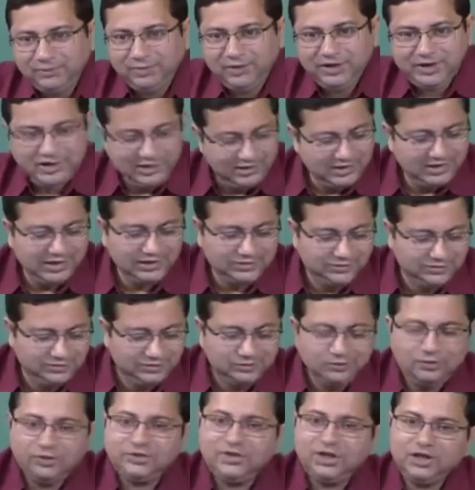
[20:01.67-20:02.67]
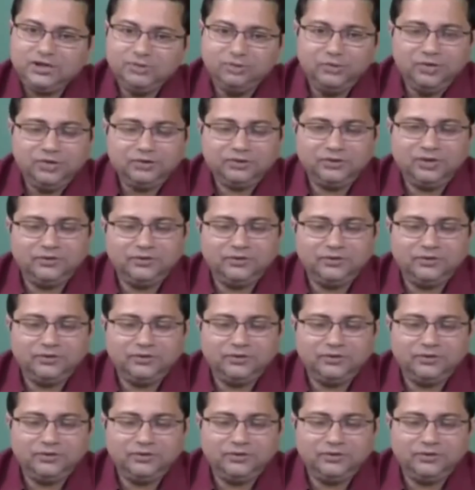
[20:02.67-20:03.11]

typically, as you know, that